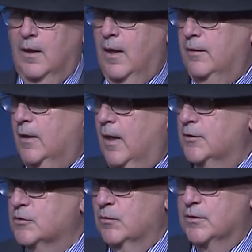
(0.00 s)
And the
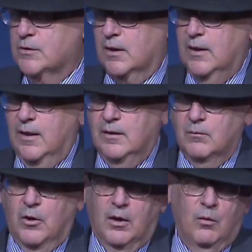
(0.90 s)
answer is the Canadian
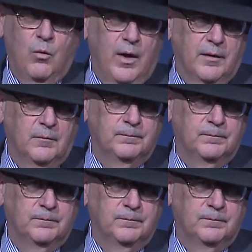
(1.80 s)
model won,